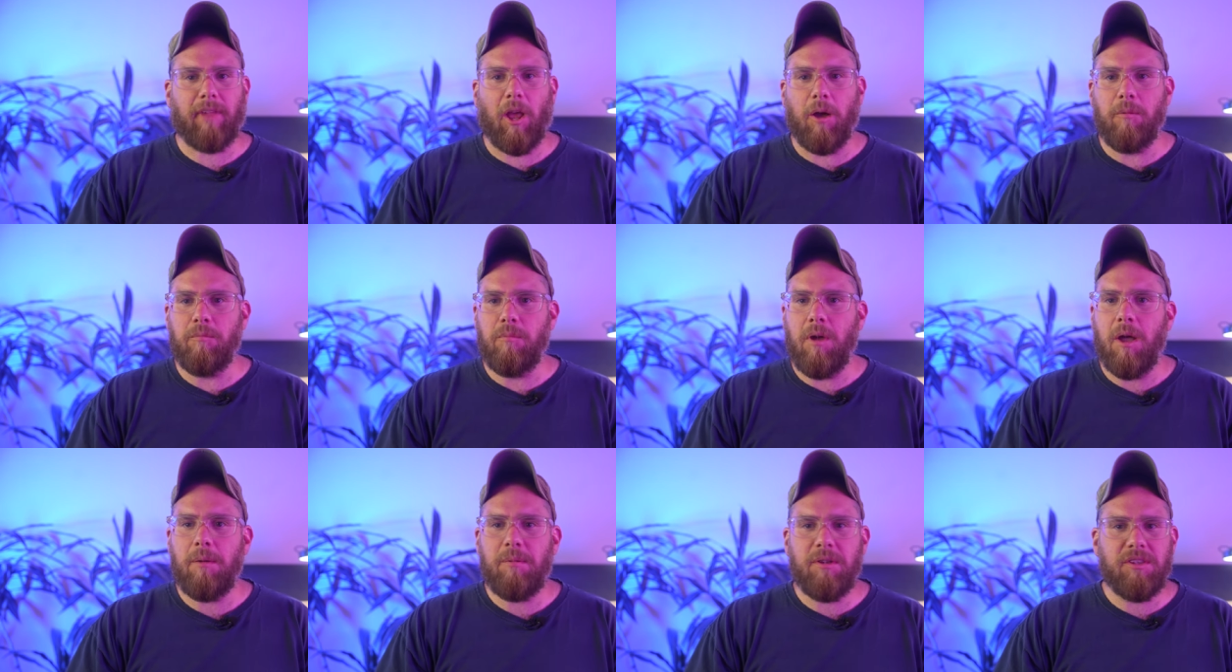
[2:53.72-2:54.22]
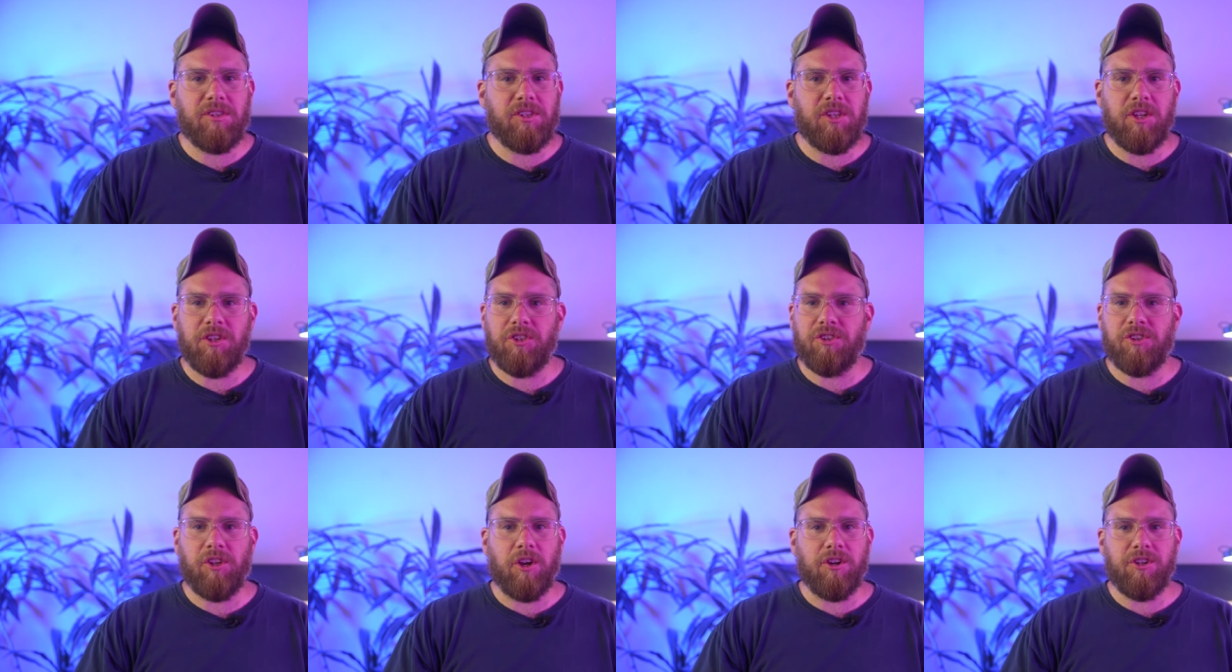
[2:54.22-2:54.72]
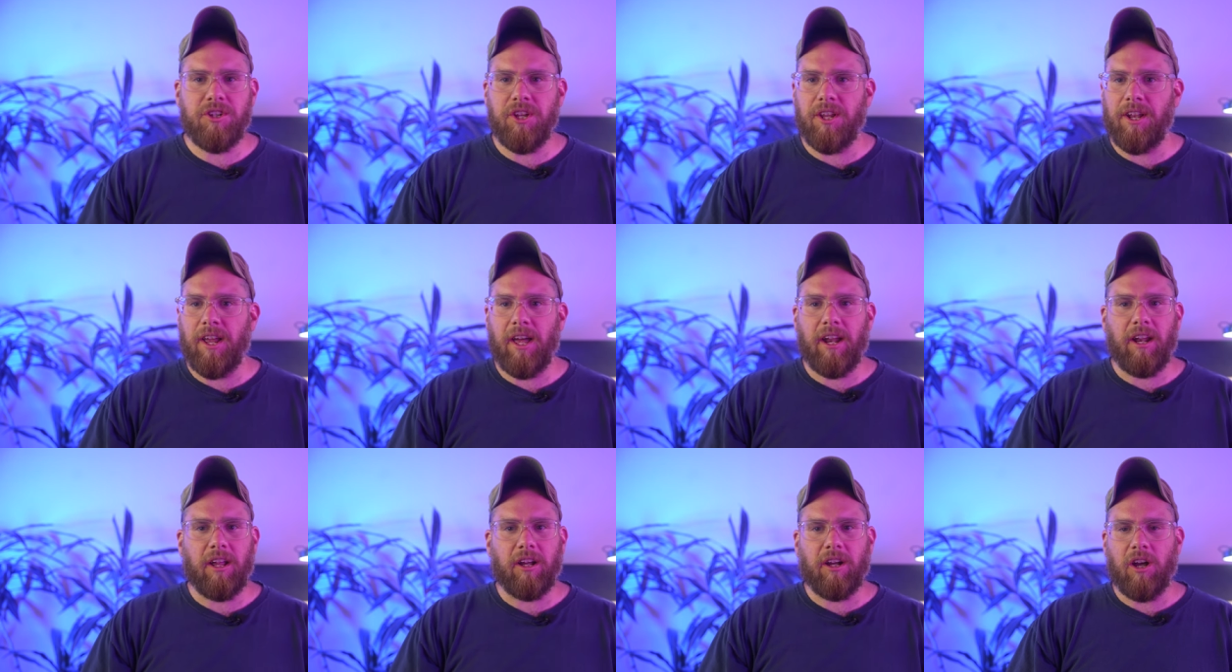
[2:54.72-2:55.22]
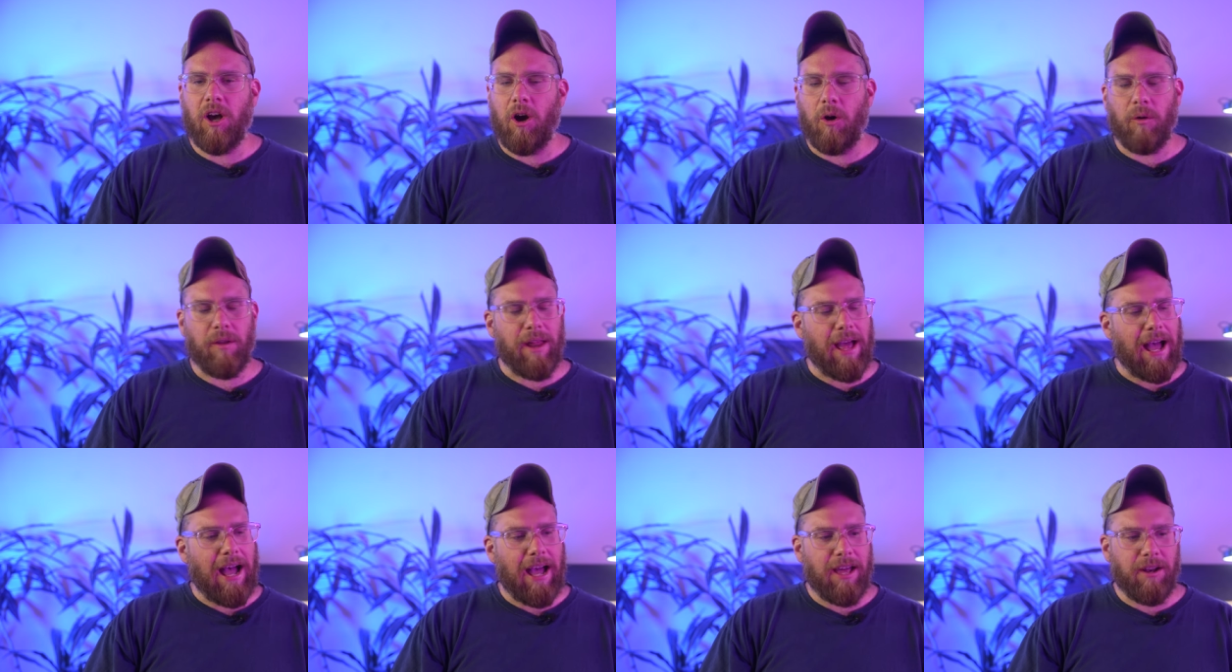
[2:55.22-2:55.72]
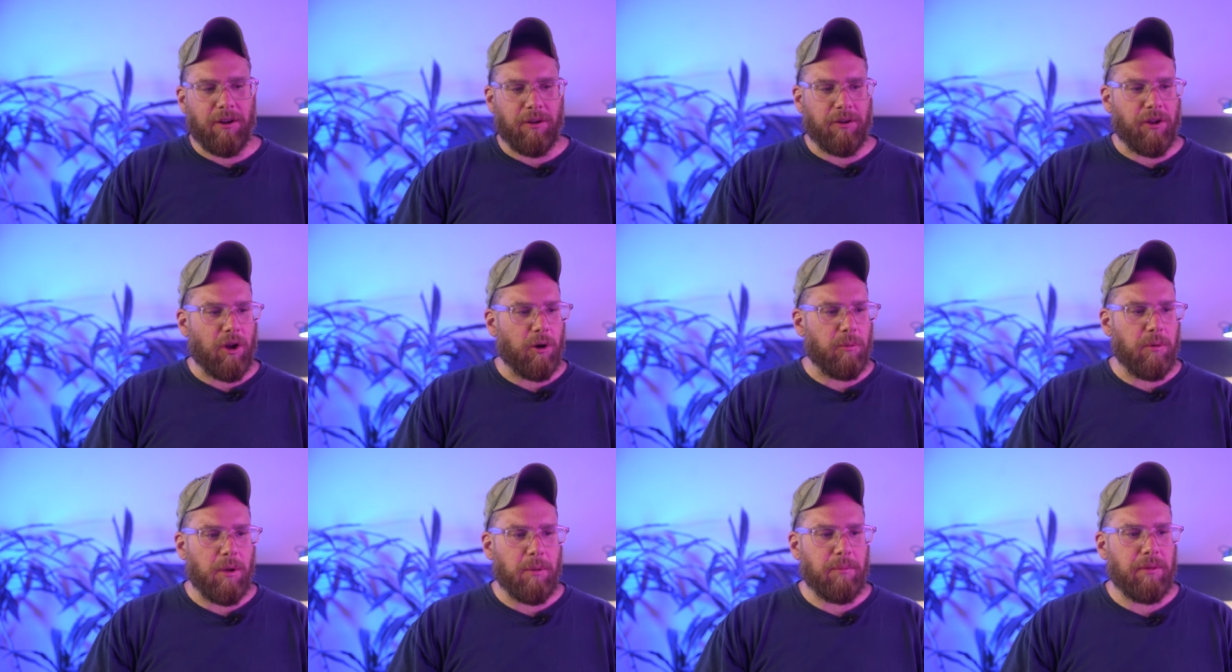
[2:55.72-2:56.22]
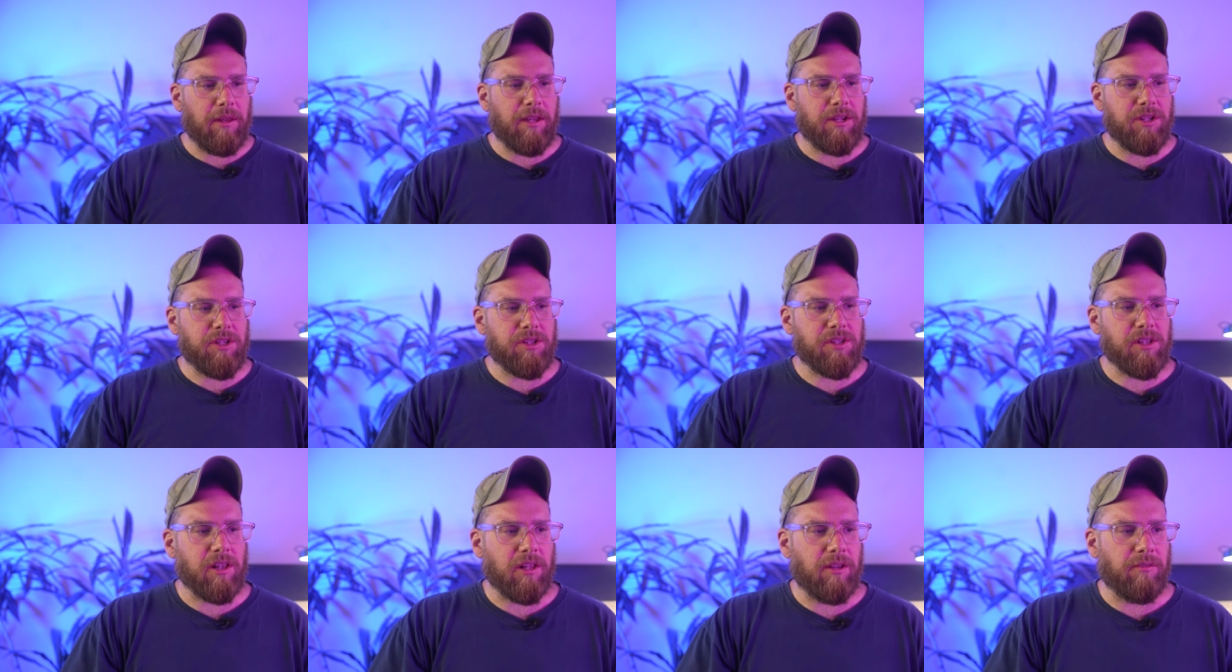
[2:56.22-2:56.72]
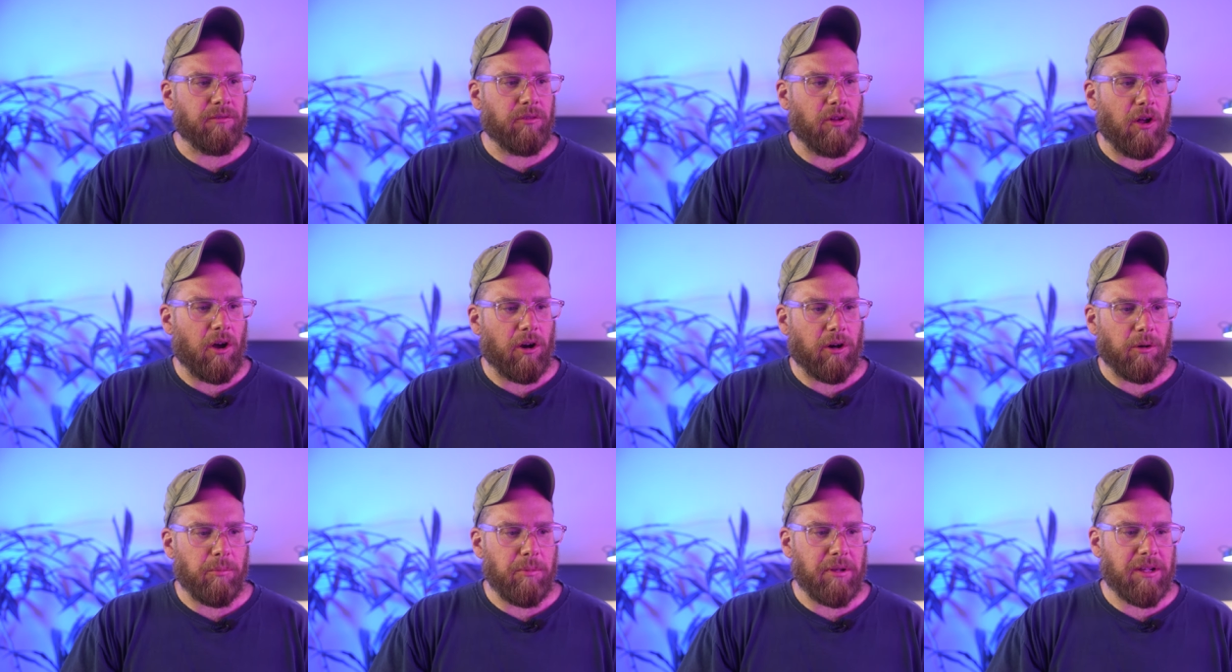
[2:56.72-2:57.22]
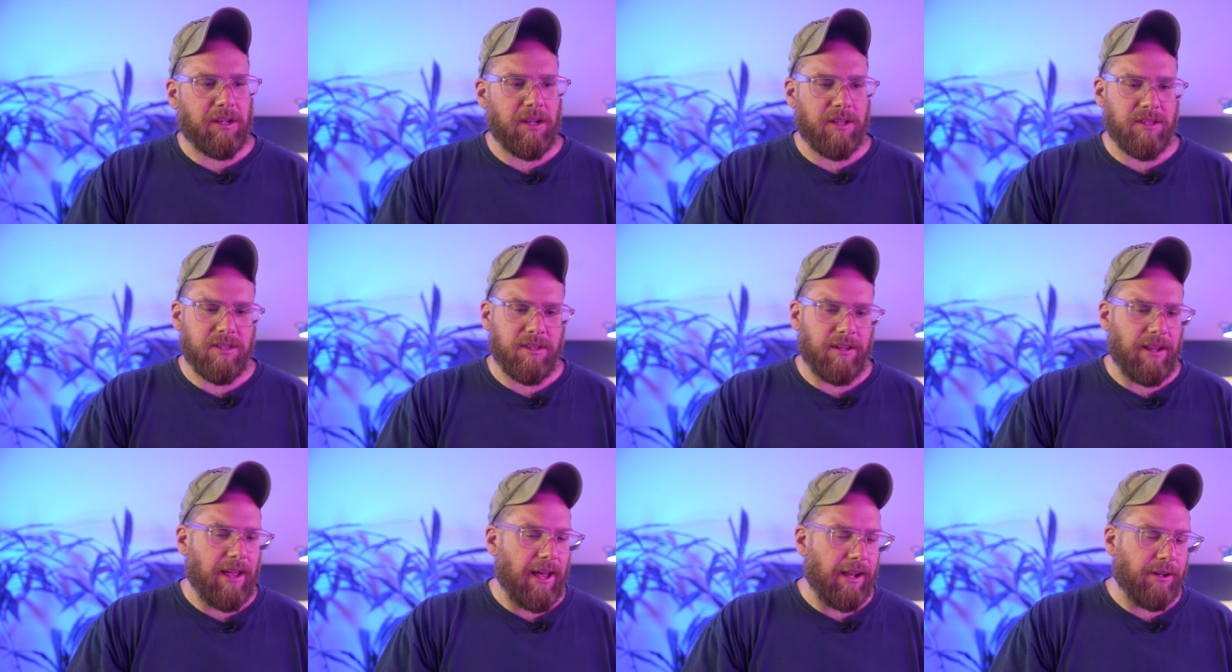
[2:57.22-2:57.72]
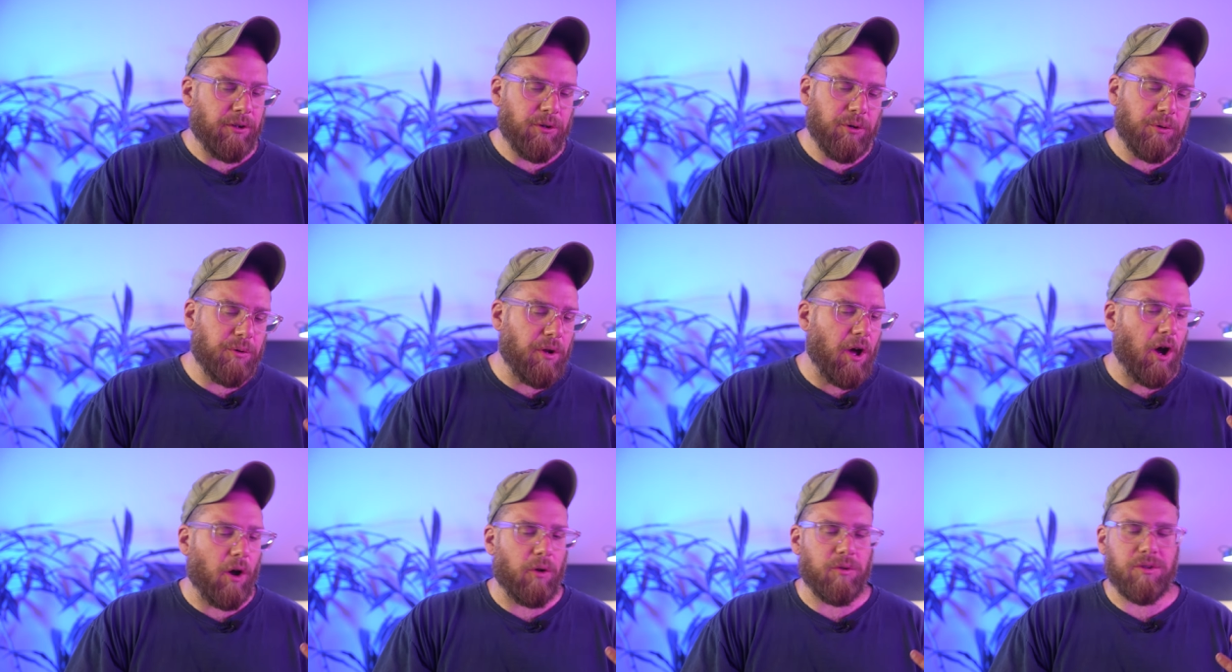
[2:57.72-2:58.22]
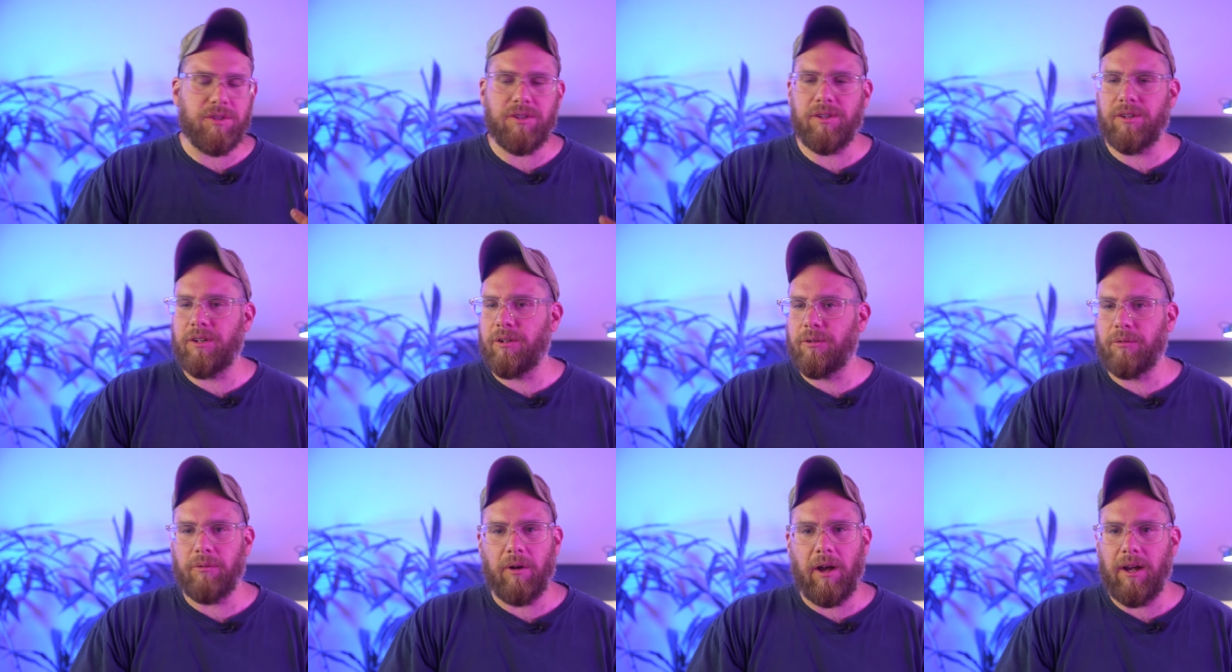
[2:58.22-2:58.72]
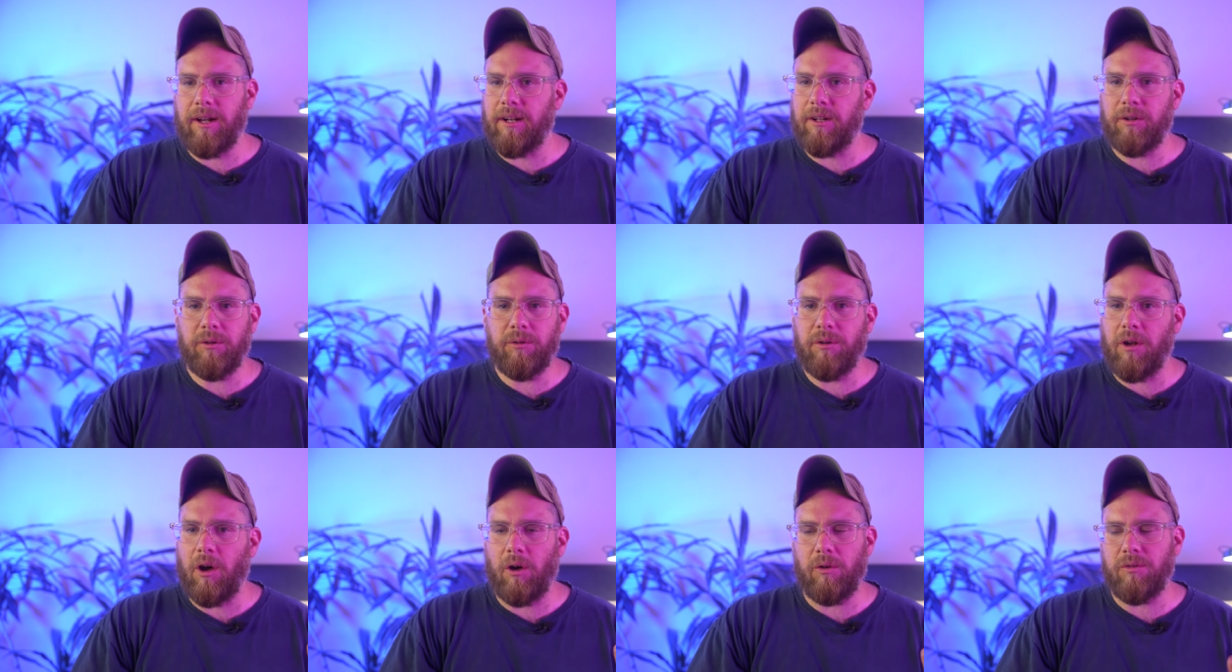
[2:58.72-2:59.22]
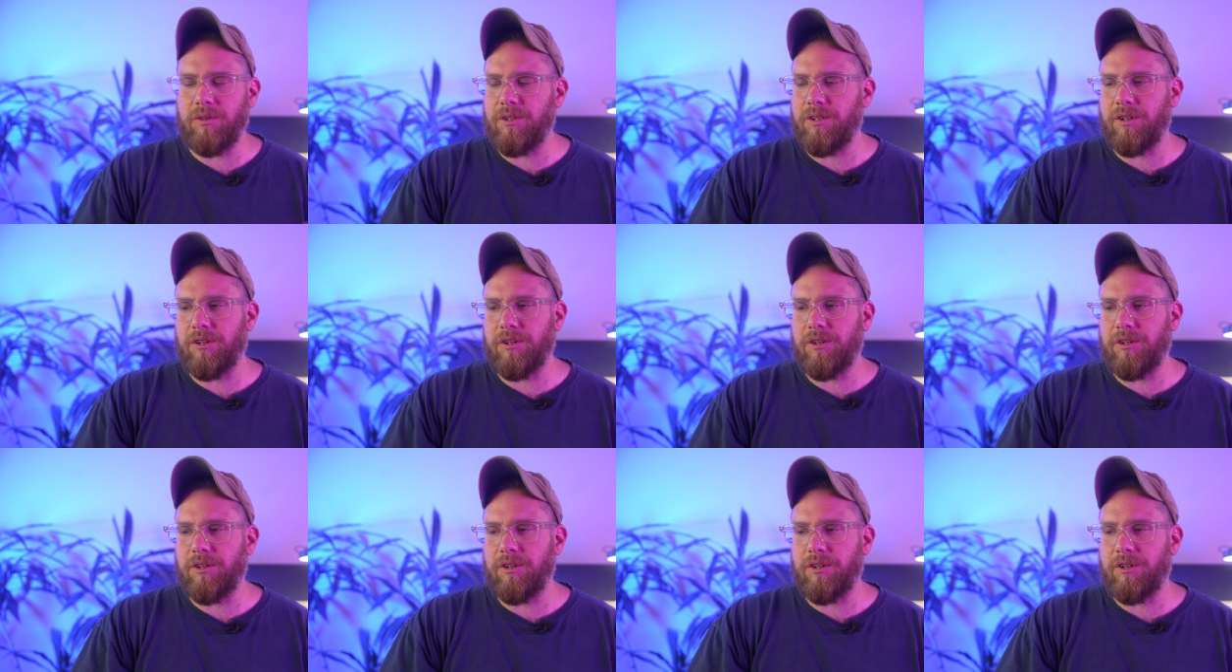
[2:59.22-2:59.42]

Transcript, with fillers: Maybe it's just their genetic code. I don't know. Maybe they just live longer because of that. Who knows, right? Who knows?